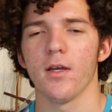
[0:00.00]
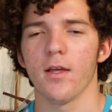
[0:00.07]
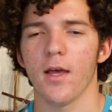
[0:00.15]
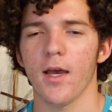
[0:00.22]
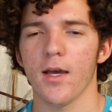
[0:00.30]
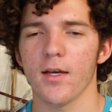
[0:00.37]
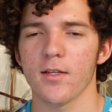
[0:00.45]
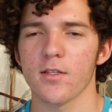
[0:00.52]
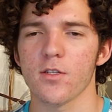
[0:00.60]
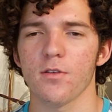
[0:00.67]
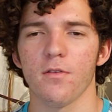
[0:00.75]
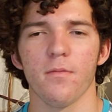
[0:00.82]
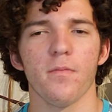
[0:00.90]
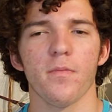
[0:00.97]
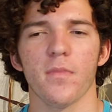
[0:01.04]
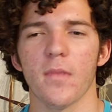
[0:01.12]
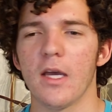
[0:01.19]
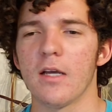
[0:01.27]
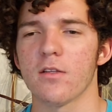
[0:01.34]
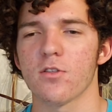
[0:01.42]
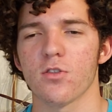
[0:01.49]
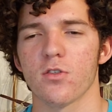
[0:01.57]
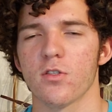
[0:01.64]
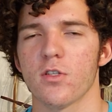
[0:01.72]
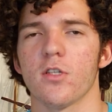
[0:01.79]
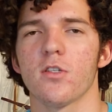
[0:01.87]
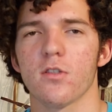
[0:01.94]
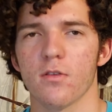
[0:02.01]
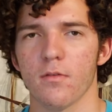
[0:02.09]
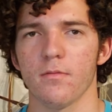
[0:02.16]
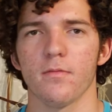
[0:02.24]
And it's just,